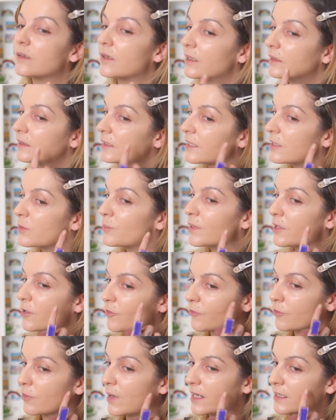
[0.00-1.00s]
a little bit
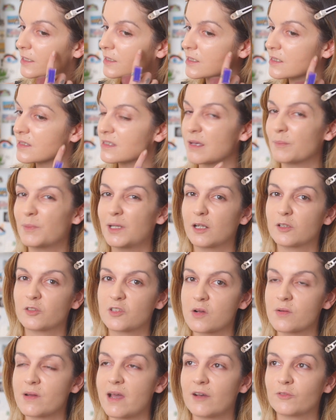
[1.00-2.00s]
of redness. I mean, I
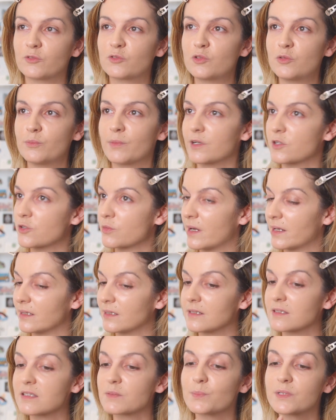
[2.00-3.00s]
don't have too much
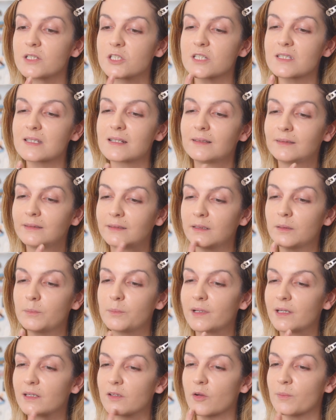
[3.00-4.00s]
redness, but just a little
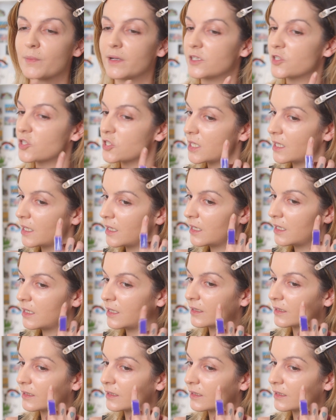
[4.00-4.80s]
bit on my chin,